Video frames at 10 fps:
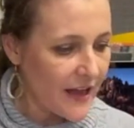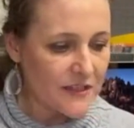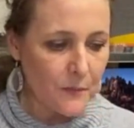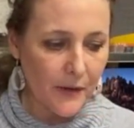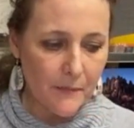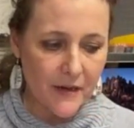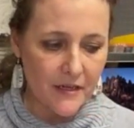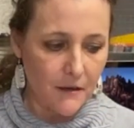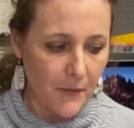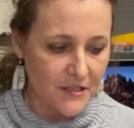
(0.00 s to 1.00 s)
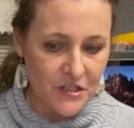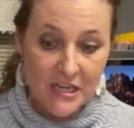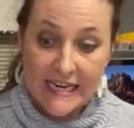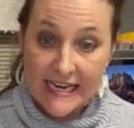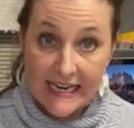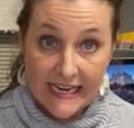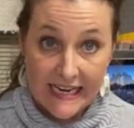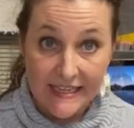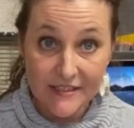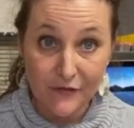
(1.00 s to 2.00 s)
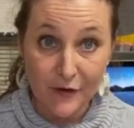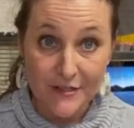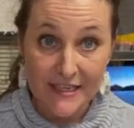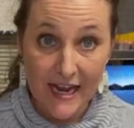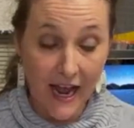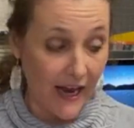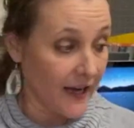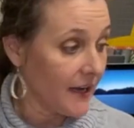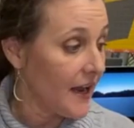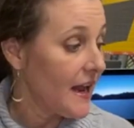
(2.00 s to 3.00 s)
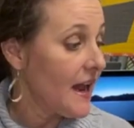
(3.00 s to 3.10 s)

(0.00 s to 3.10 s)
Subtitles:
That's pretty much it for tonight.